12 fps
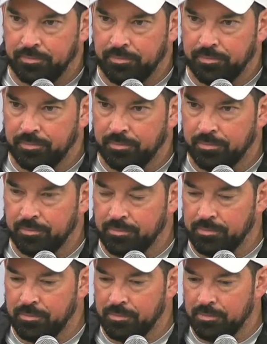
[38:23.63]

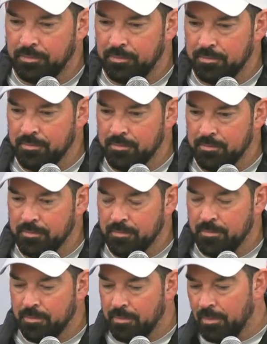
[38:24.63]

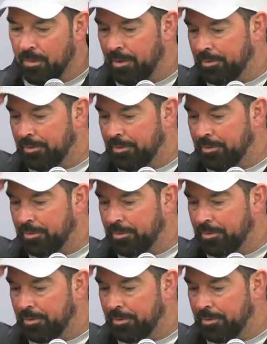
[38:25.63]
Nothing is said.